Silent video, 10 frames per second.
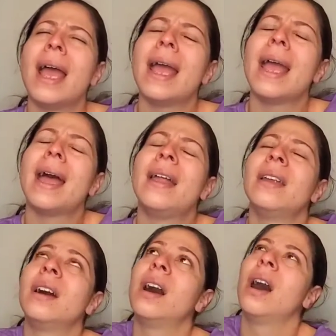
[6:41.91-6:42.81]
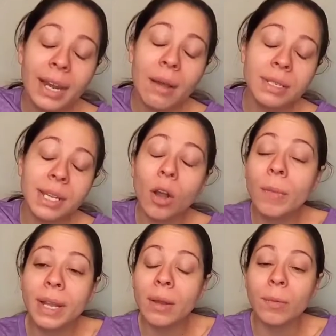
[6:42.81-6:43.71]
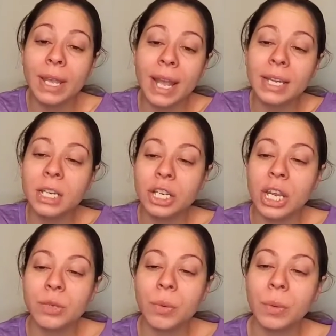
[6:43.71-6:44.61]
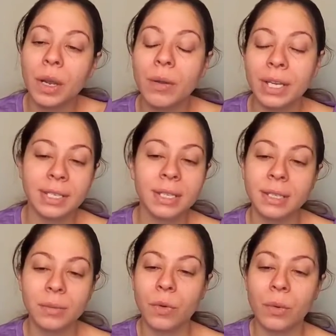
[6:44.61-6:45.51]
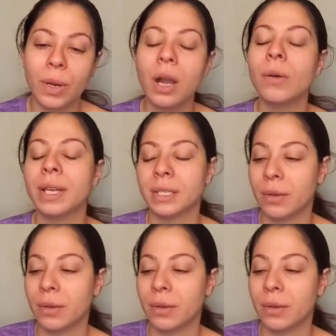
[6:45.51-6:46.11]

And and I was like, oh my god, wait, I need to change where we're going because this isn't where we're going.